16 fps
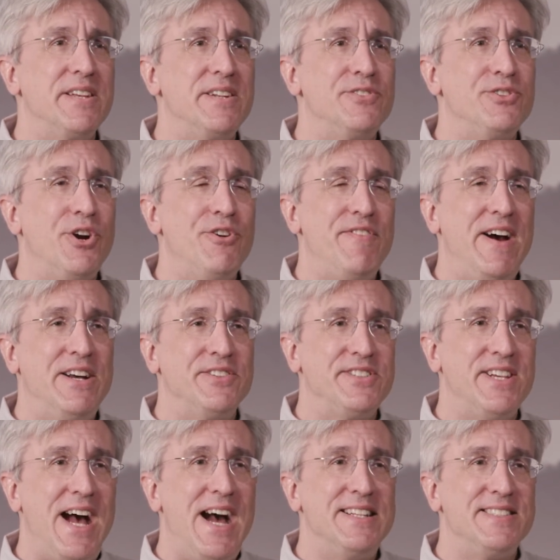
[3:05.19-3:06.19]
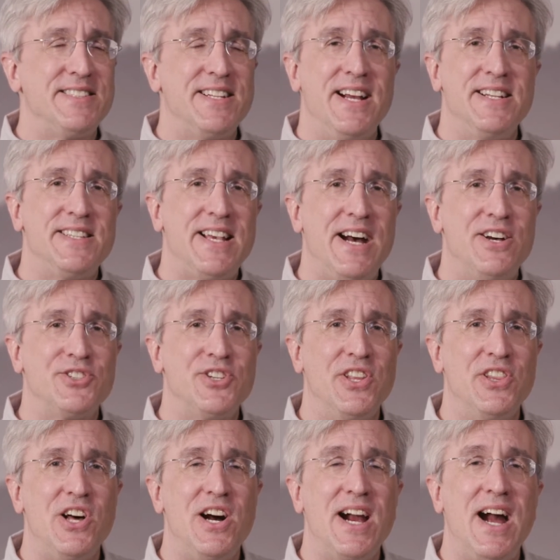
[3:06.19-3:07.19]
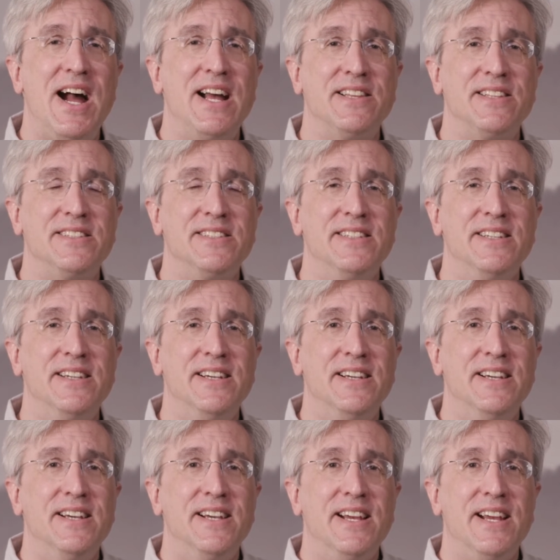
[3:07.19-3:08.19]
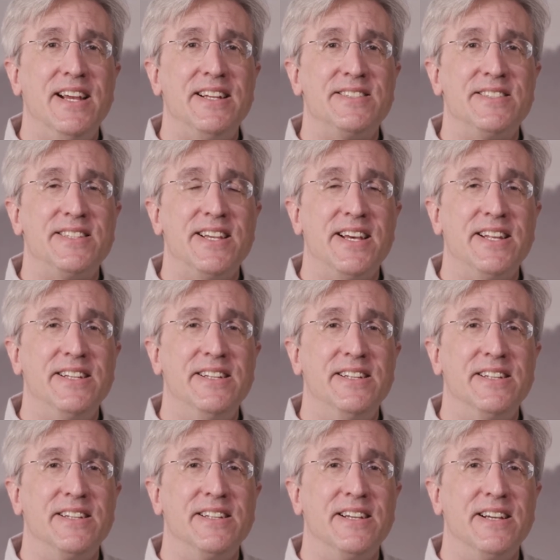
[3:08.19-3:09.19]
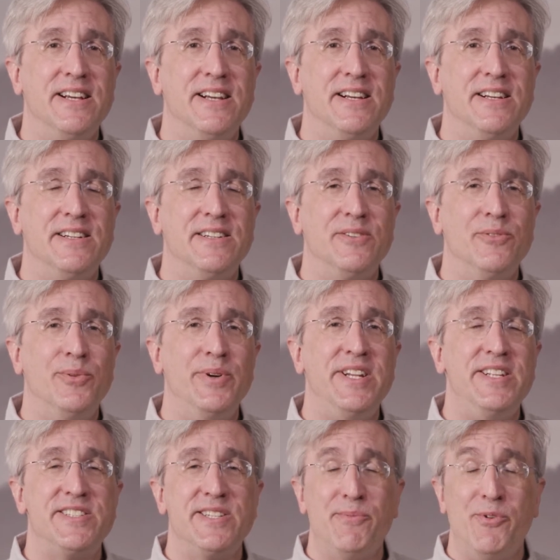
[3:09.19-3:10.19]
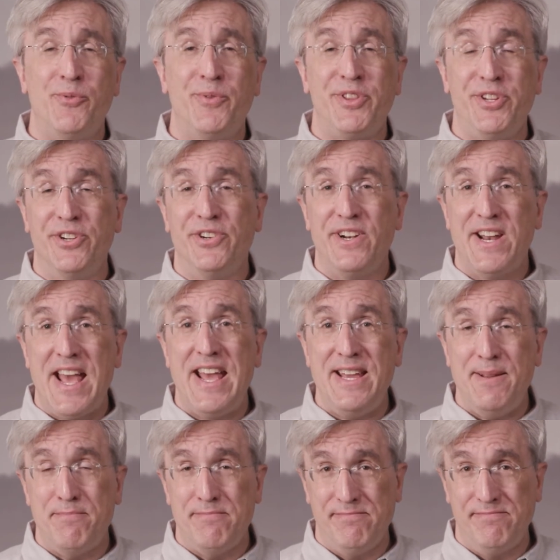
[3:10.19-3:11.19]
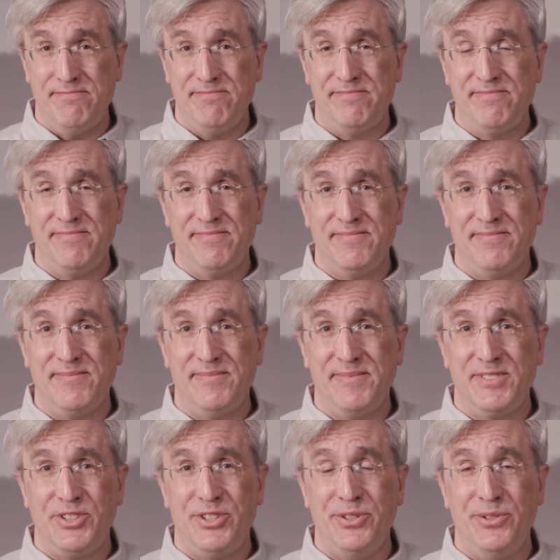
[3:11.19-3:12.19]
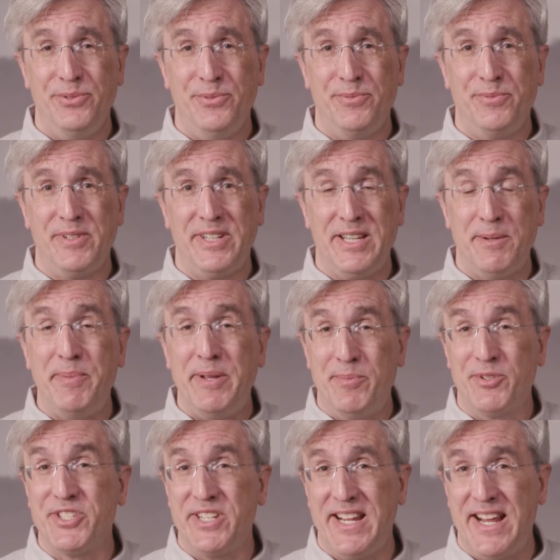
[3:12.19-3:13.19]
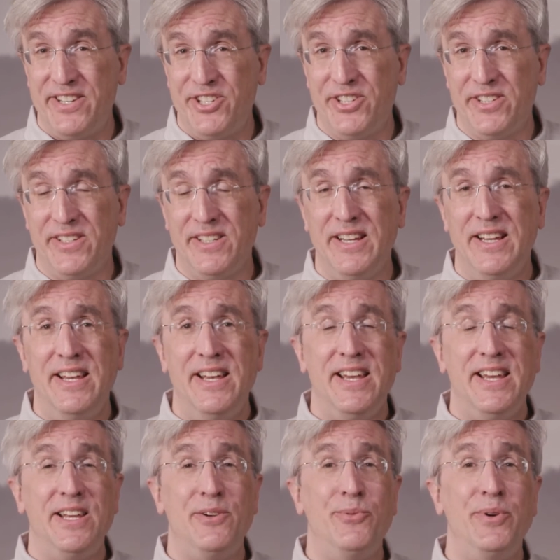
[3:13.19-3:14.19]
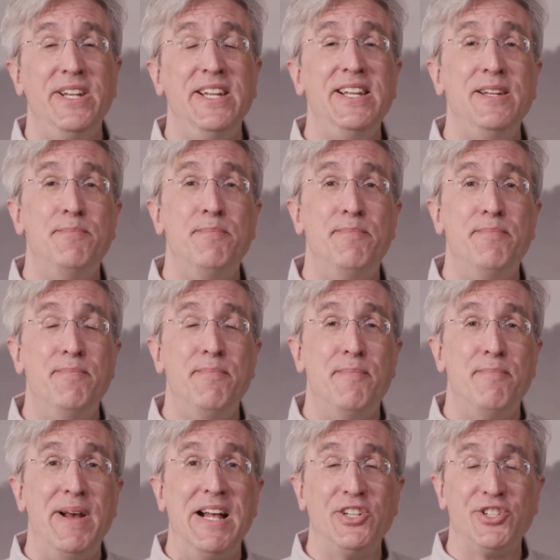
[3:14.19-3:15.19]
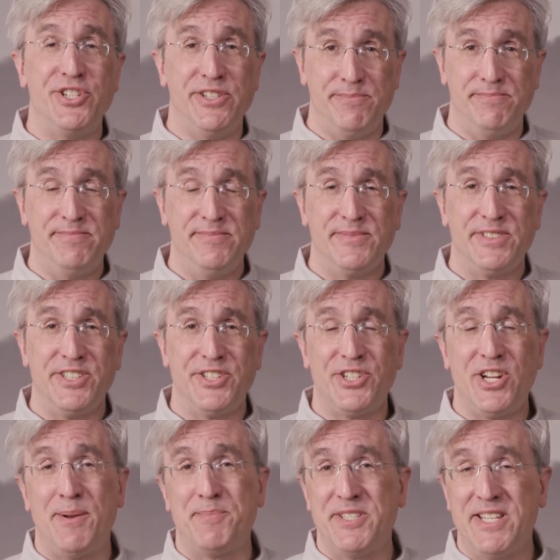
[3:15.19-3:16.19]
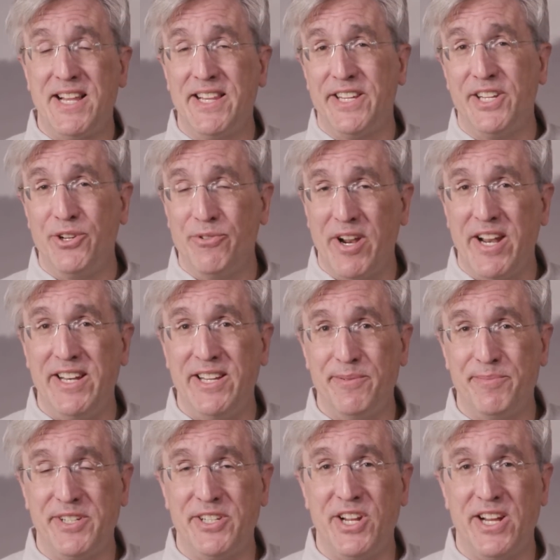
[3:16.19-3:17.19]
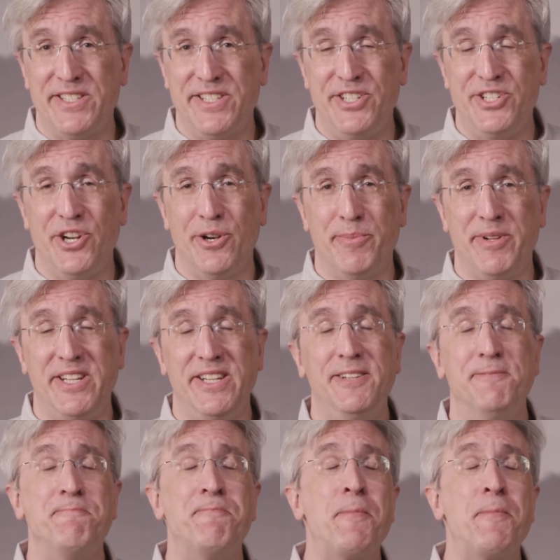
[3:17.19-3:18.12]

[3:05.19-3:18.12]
drove out to Einstein's house on Long Island and said, we need someone with your name to get people's attention, and we need Belgium to stop selling uranium to Nazi Germany,